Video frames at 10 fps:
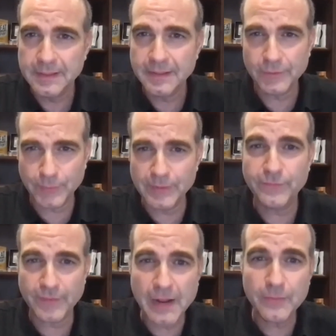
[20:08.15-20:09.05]
Because we
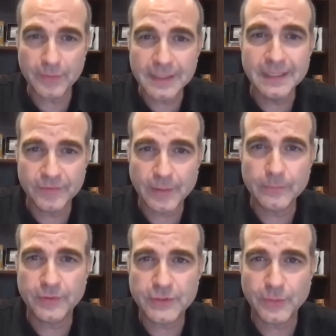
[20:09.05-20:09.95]
found in some
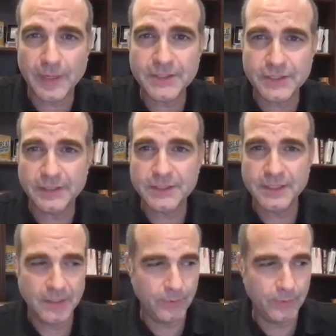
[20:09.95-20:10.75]
situations,